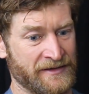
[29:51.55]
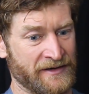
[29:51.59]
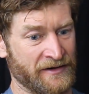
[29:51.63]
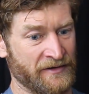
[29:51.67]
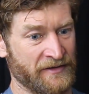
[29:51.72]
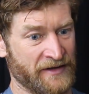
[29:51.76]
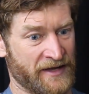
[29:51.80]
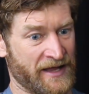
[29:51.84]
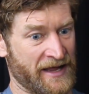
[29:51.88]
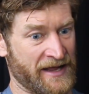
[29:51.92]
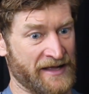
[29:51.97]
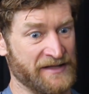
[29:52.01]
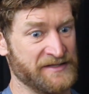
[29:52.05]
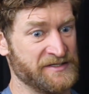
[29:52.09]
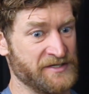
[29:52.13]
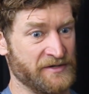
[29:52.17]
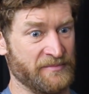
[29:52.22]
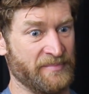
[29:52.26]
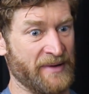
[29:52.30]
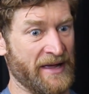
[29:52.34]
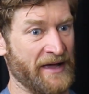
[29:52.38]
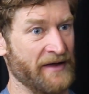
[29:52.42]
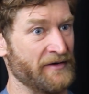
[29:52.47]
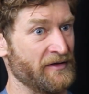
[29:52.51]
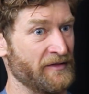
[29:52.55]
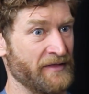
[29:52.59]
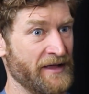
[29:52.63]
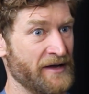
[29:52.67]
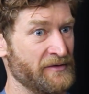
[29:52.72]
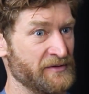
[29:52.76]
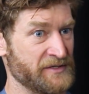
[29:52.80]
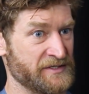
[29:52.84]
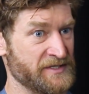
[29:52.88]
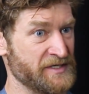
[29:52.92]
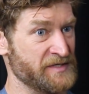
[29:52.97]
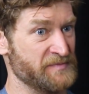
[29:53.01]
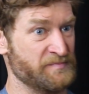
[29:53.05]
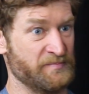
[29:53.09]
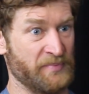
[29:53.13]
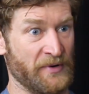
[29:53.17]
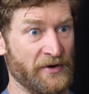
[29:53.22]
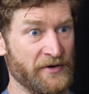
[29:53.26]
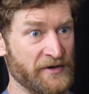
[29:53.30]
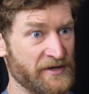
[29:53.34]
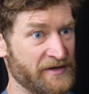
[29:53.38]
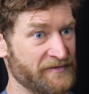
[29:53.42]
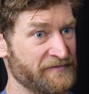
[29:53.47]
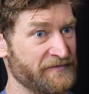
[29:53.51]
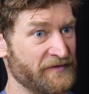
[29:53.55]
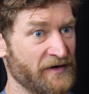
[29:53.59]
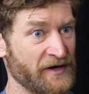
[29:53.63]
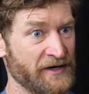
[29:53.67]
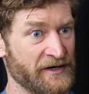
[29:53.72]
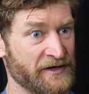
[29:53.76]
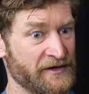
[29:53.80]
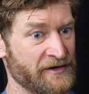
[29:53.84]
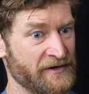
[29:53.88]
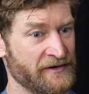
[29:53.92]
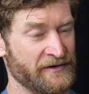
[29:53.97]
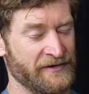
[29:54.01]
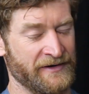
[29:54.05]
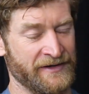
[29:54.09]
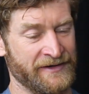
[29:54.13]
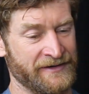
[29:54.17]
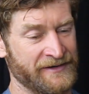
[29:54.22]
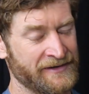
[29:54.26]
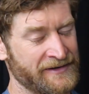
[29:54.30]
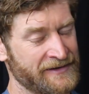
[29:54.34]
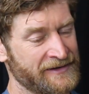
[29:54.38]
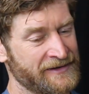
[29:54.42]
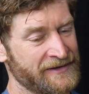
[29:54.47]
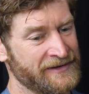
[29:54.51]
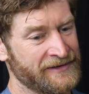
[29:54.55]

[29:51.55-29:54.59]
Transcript: you know the cancer battle that was his burning fire and